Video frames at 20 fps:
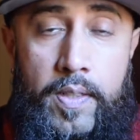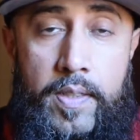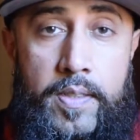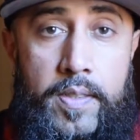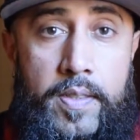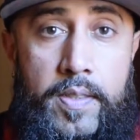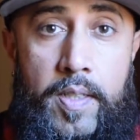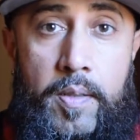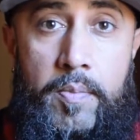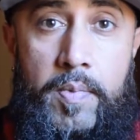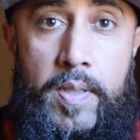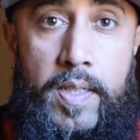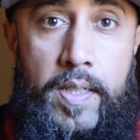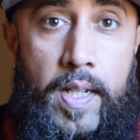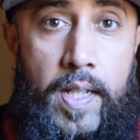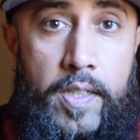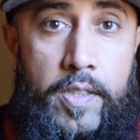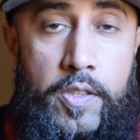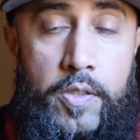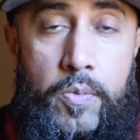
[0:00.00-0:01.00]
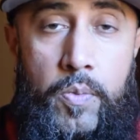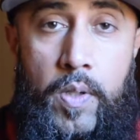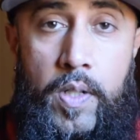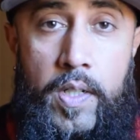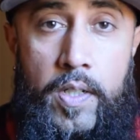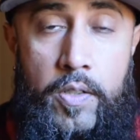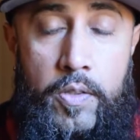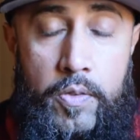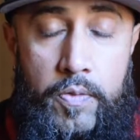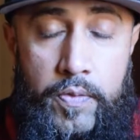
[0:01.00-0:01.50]
This is something that you
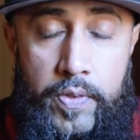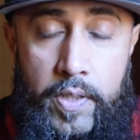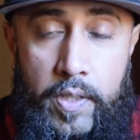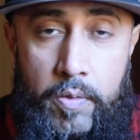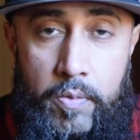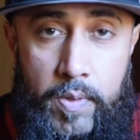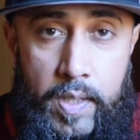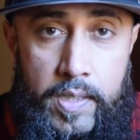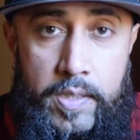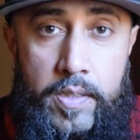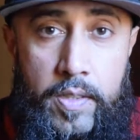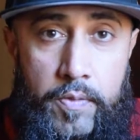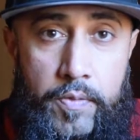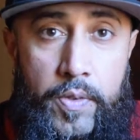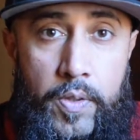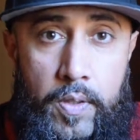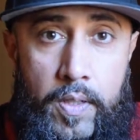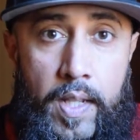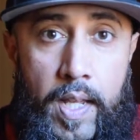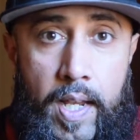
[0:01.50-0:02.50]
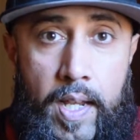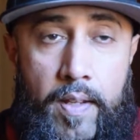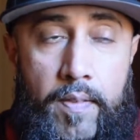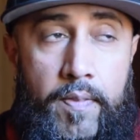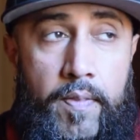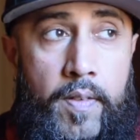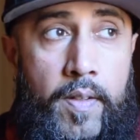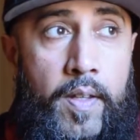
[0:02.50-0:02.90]
want to do for the rest of your life.